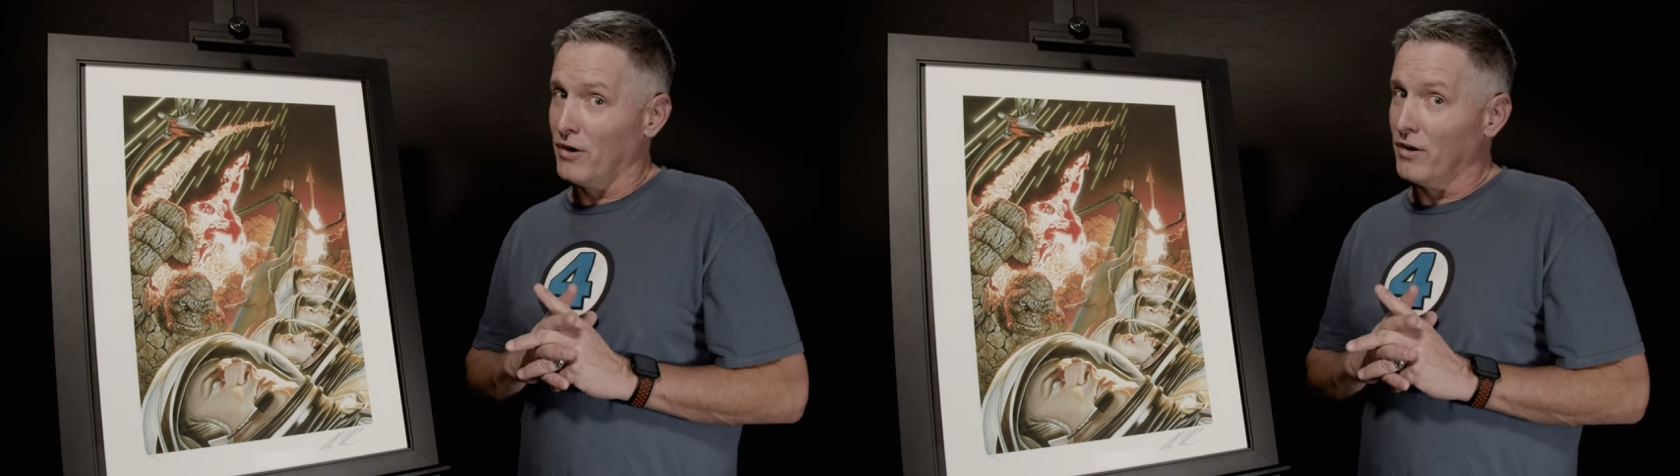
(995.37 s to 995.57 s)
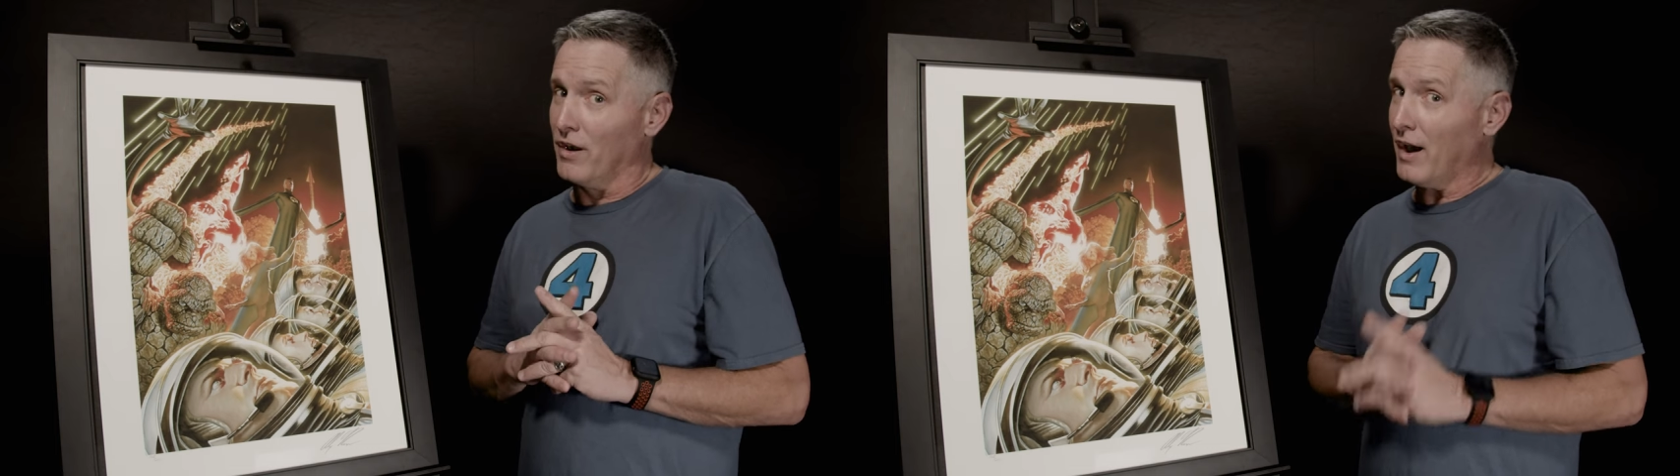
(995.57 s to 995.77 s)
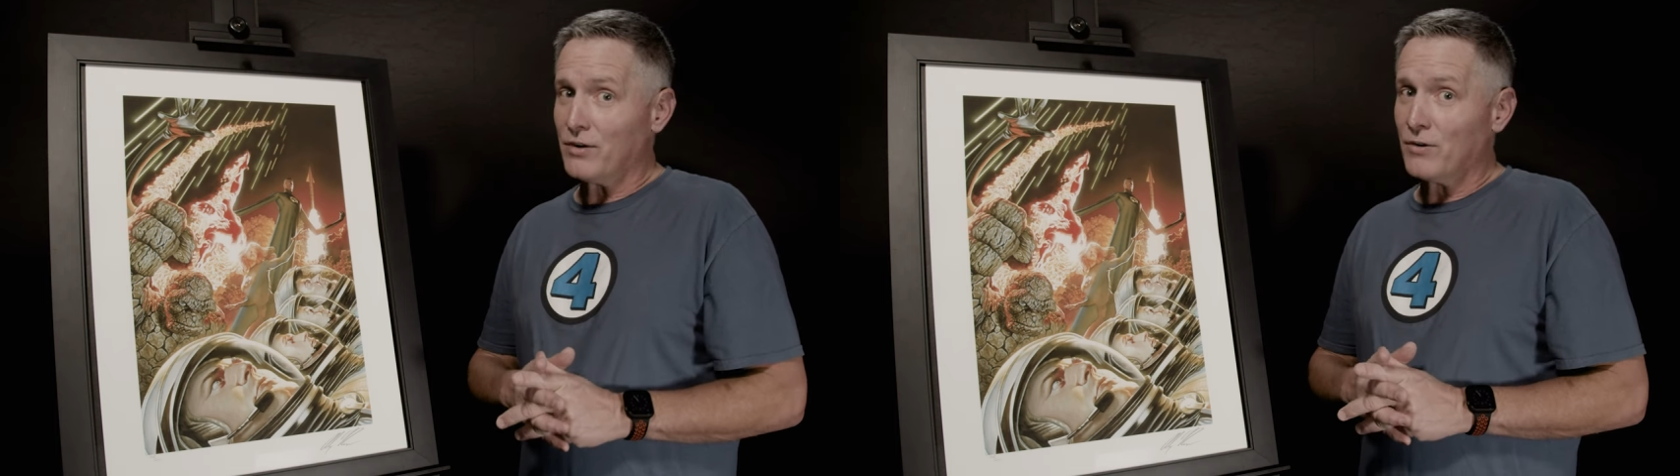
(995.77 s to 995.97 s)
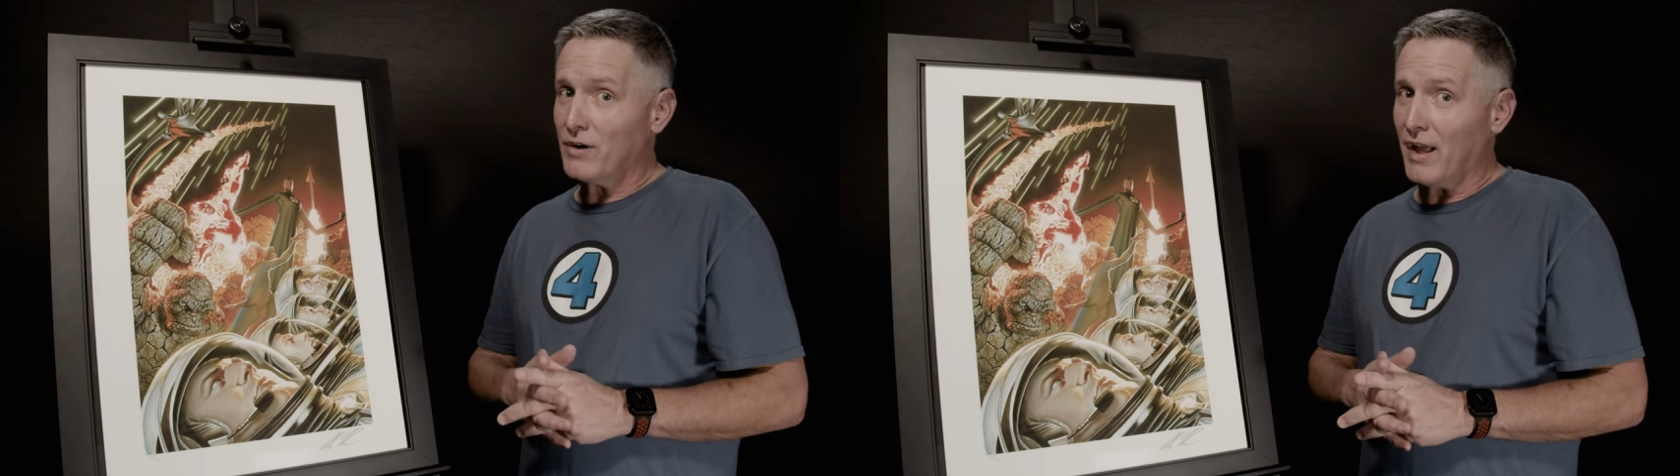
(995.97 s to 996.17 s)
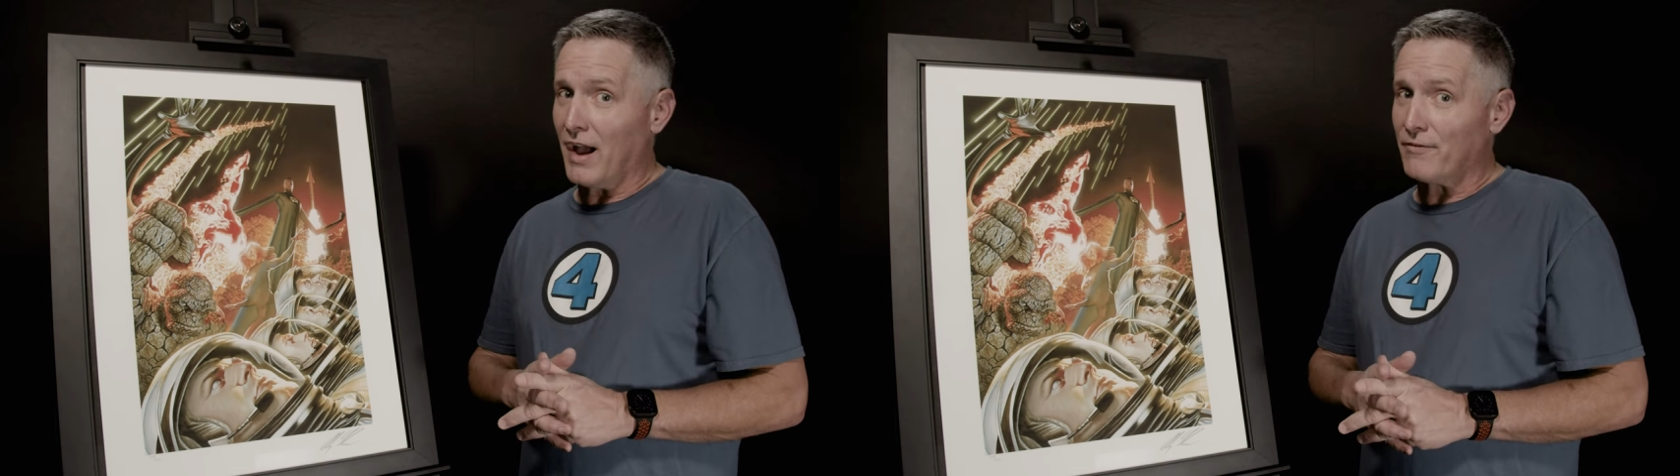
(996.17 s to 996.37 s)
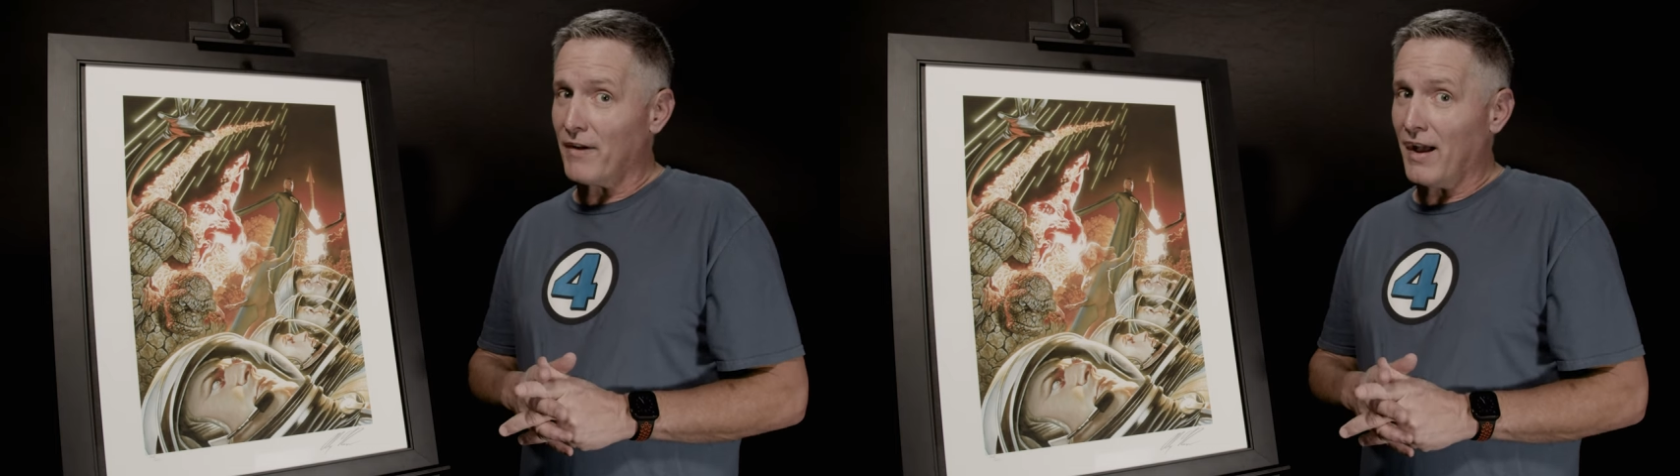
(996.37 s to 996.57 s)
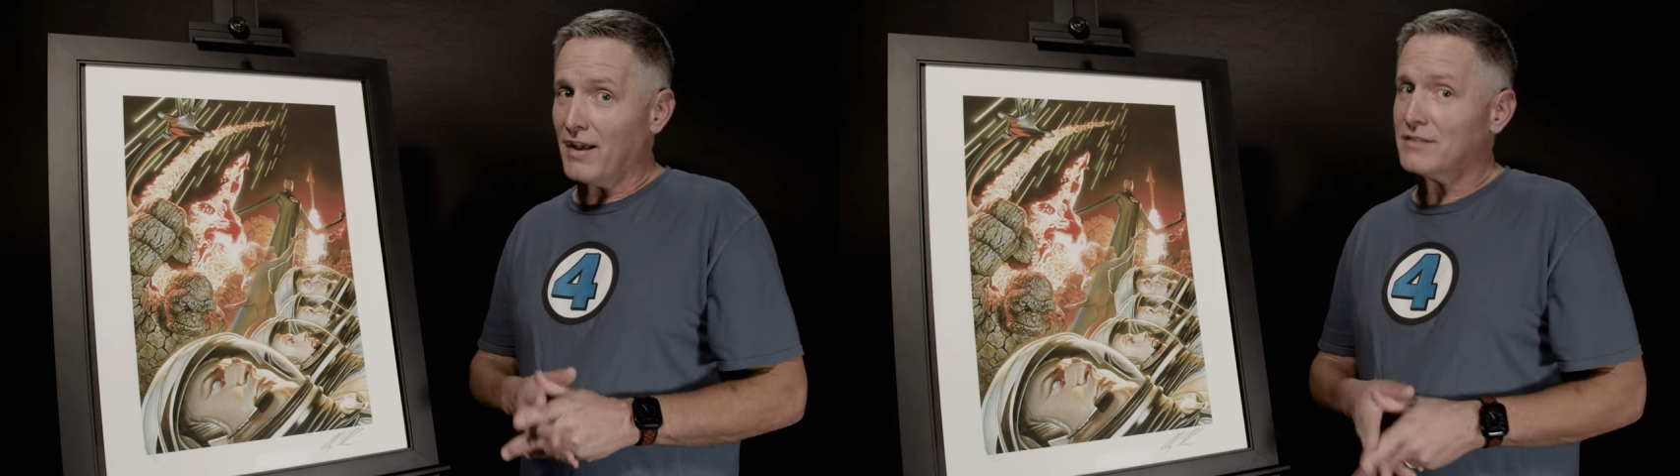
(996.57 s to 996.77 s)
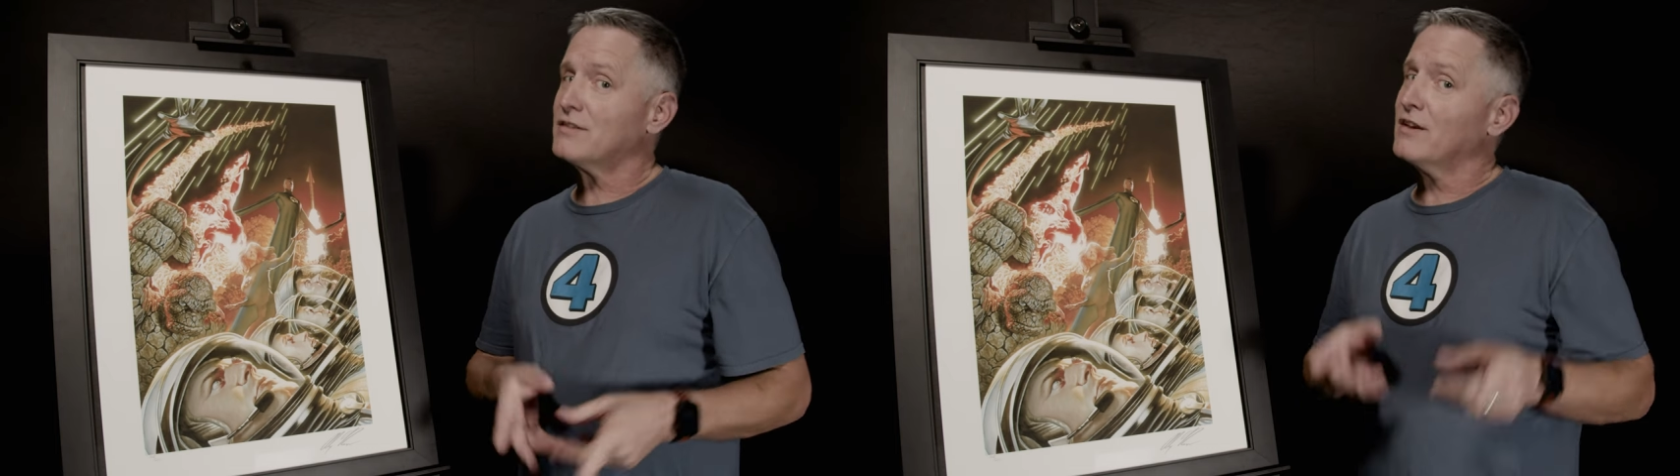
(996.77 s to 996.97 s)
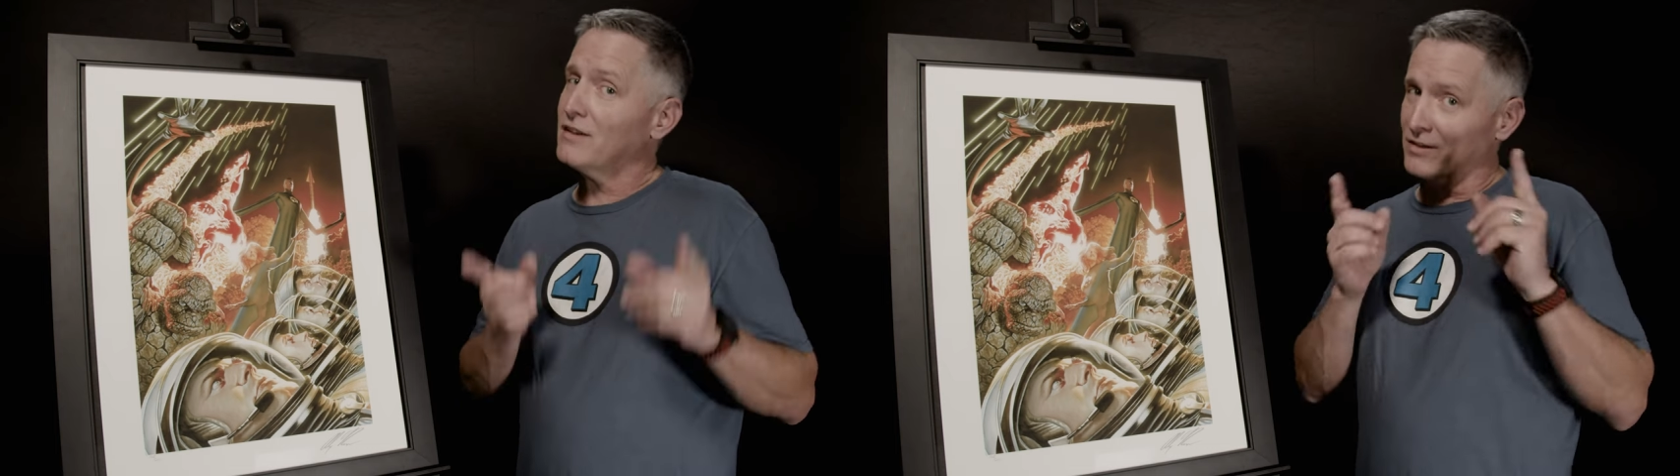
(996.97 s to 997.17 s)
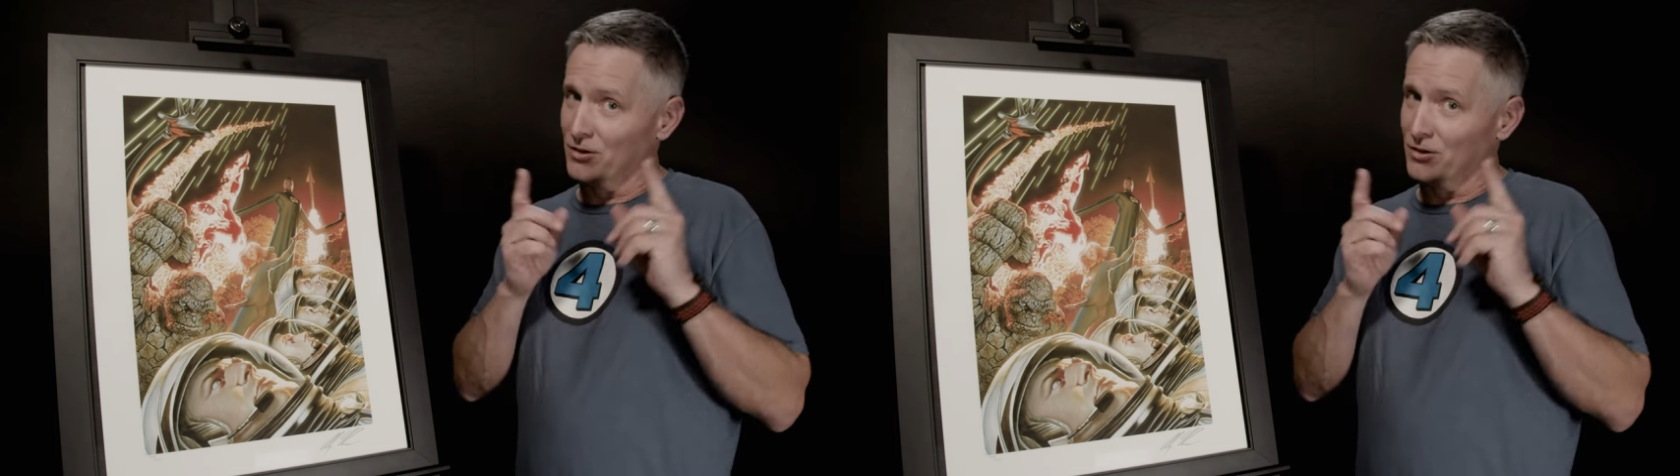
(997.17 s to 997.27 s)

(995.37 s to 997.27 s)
not doing it half-ass,